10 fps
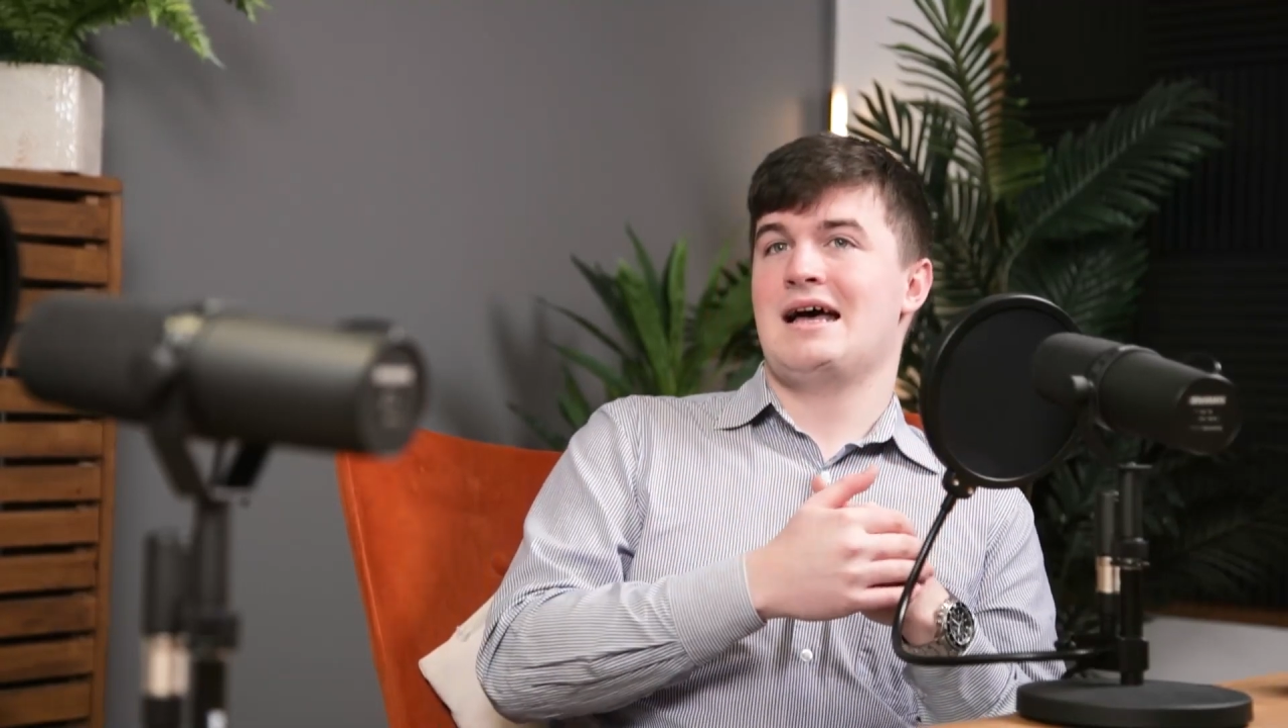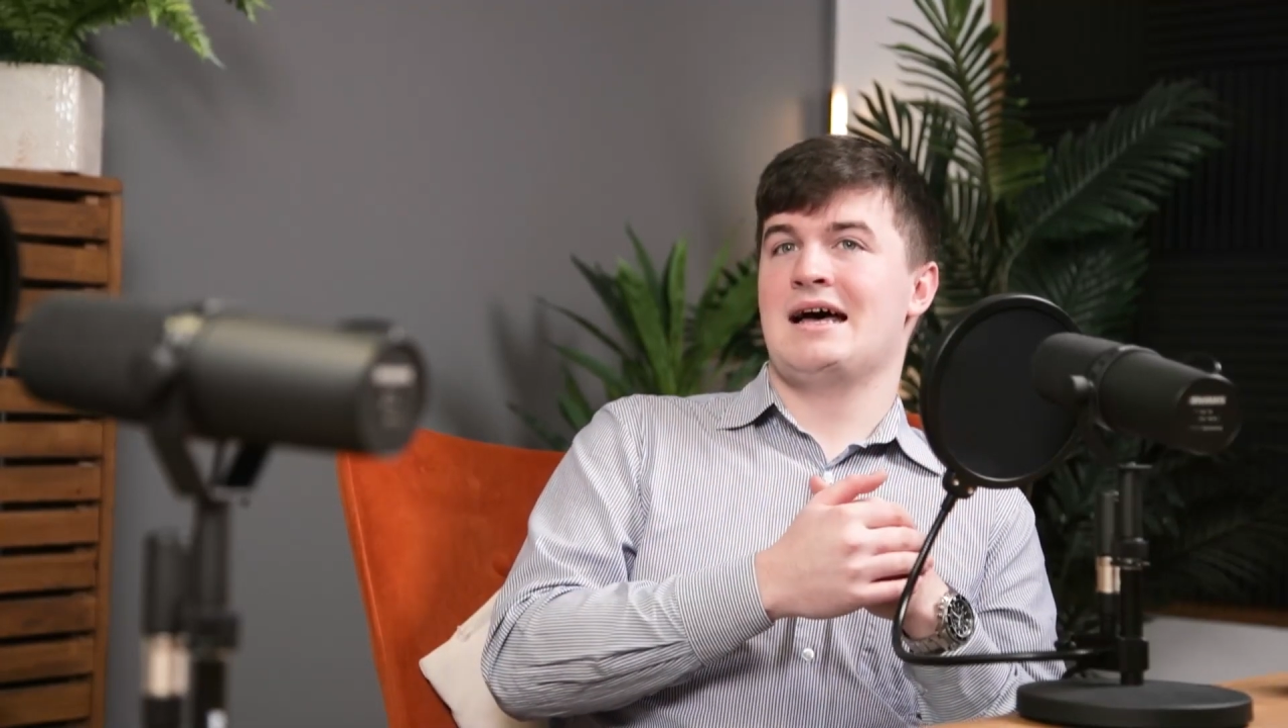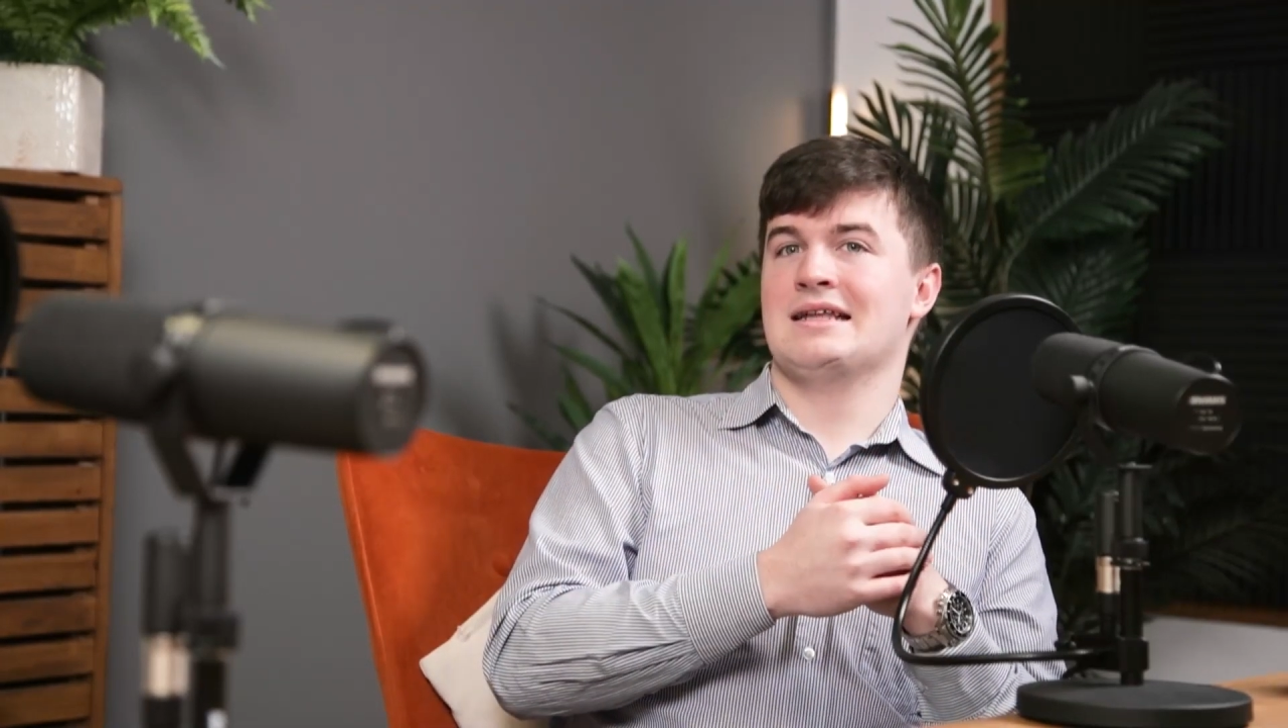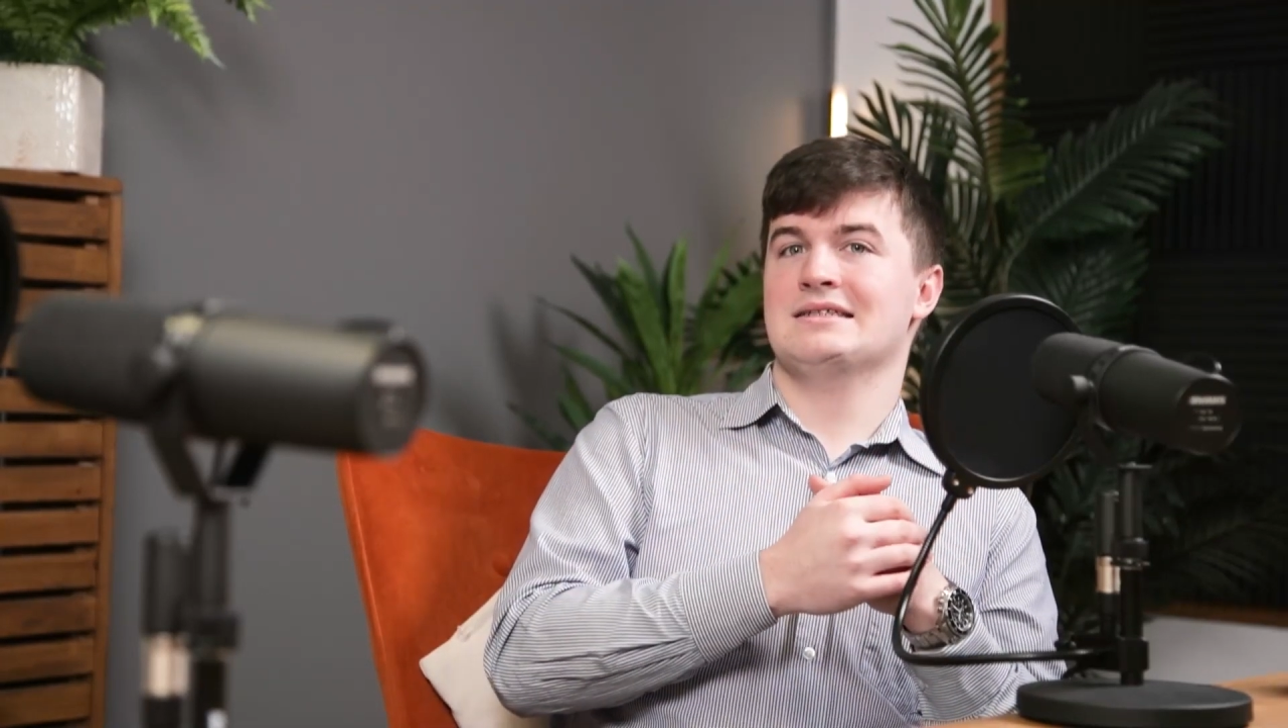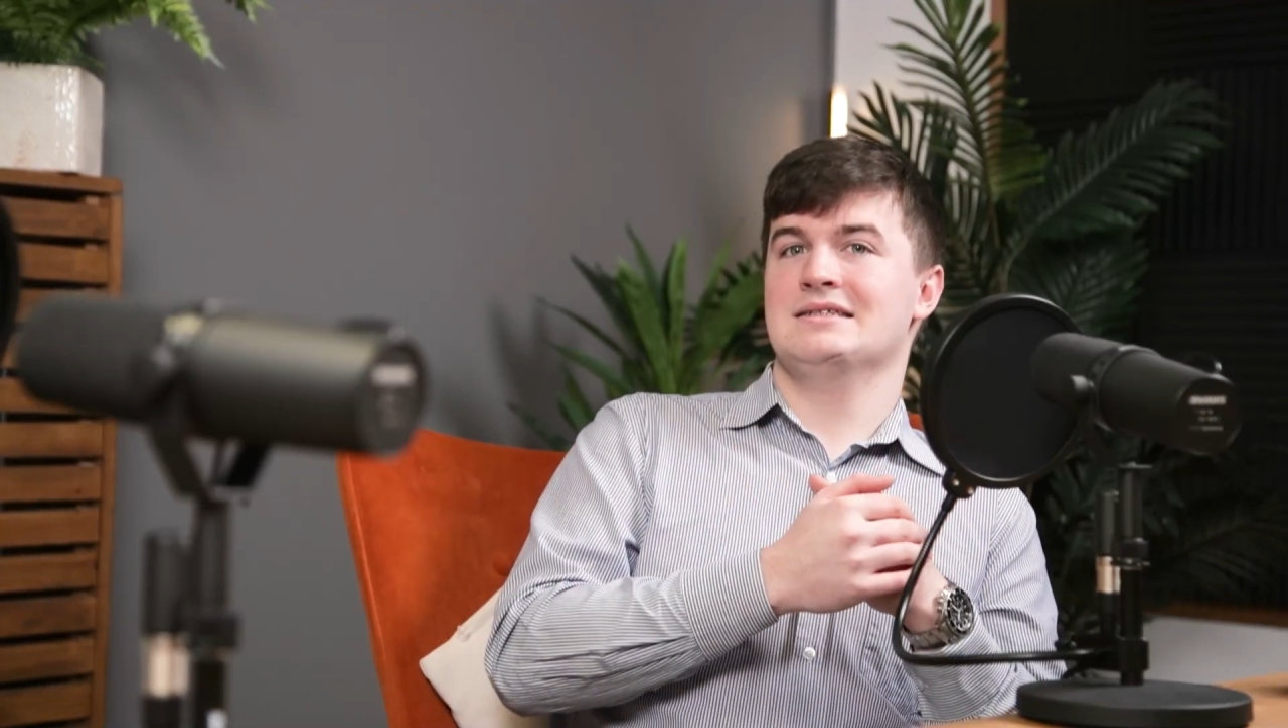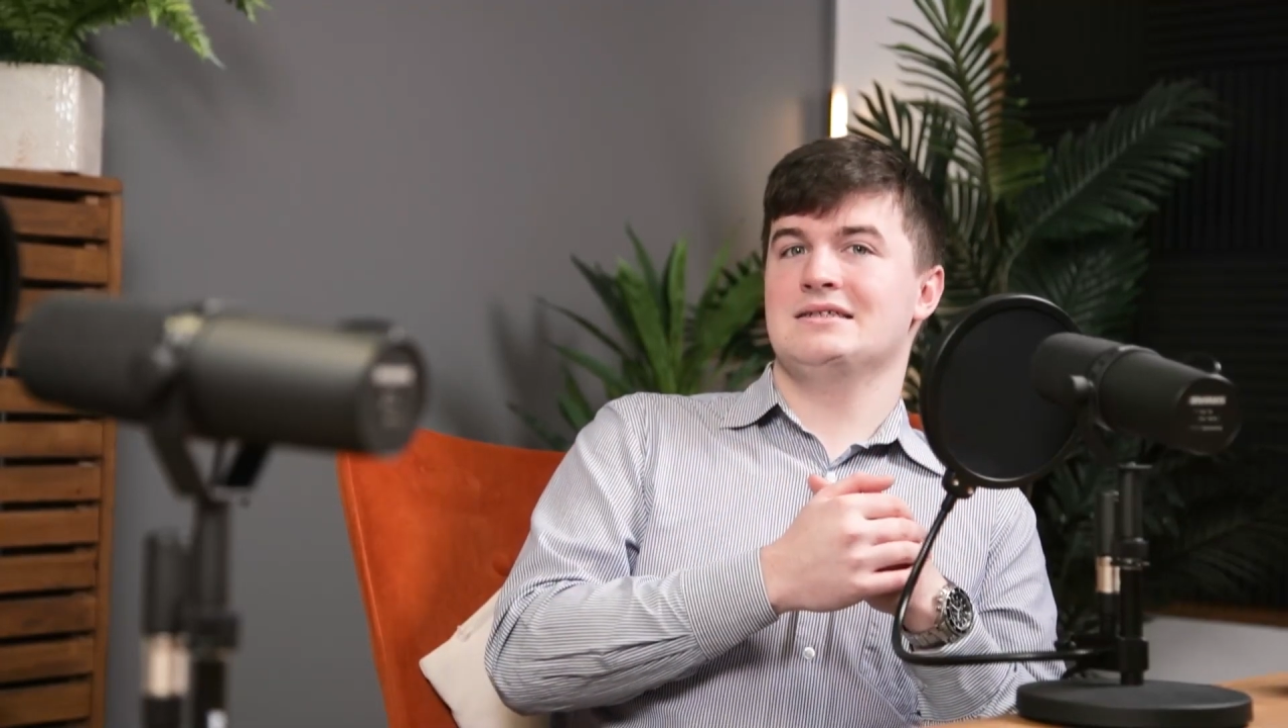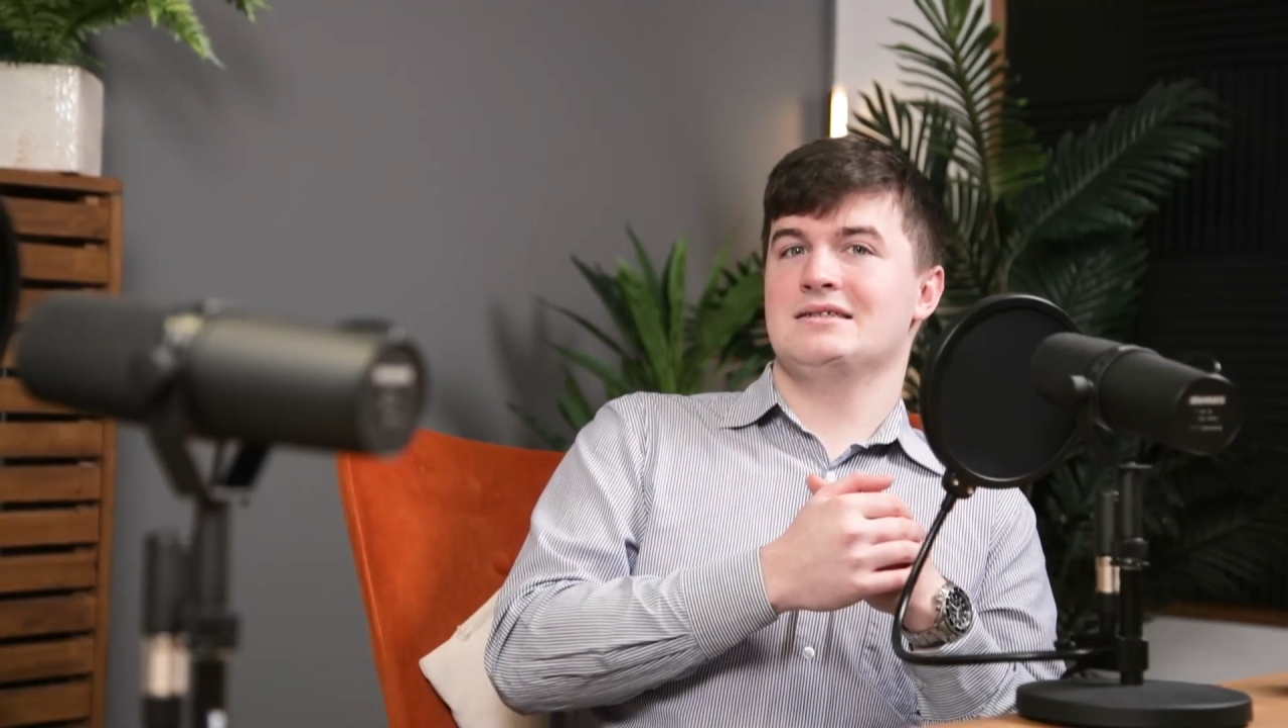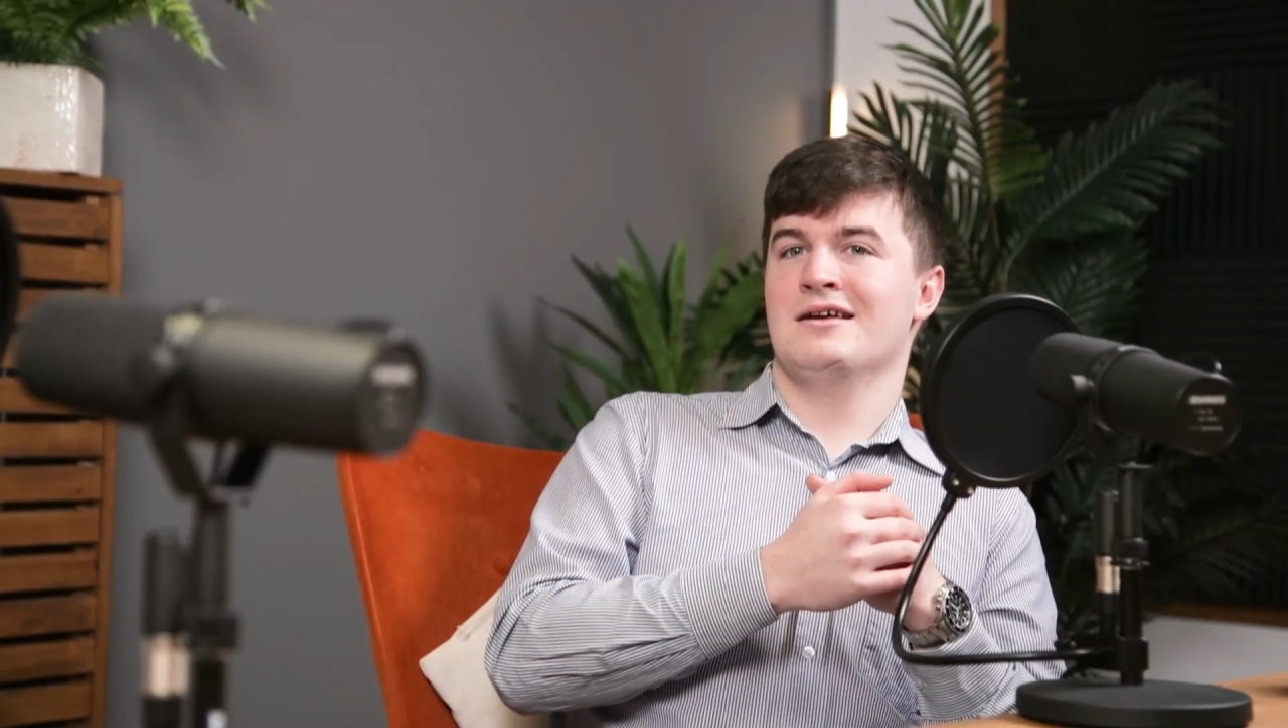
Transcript: and